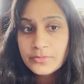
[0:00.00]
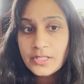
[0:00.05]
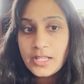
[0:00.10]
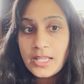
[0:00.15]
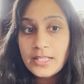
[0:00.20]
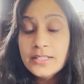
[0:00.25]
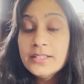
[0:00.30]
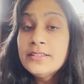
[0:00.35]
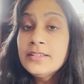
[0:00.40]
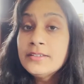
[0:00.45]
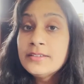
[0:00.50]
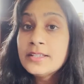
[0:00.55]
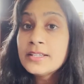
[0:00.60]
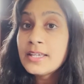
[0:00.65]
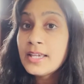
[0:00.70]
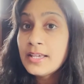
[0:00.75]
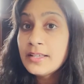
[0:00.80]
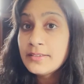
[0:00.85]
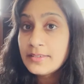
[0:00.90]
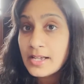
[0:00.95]
And this is the
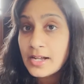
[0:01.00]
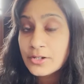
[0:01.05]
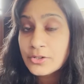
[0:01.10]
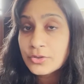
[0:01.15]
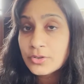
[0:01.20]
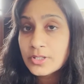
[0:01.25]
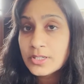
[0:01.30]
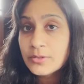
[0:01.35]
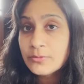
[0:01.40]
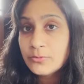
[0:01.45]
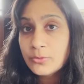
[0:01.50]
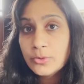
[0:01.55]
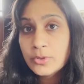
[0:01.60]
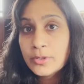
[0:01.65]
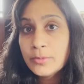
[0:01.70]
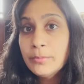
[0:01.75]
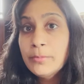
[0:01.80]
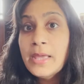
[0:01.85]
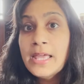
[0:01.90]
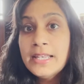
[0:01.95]
case actually for
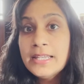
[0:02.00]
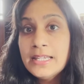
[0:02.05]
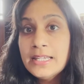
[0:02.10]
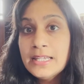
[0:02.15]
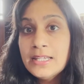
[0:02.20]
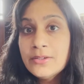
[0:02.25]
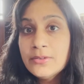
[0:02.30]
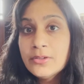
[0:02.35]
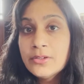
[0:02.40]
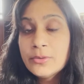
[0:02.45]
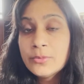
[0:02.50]
many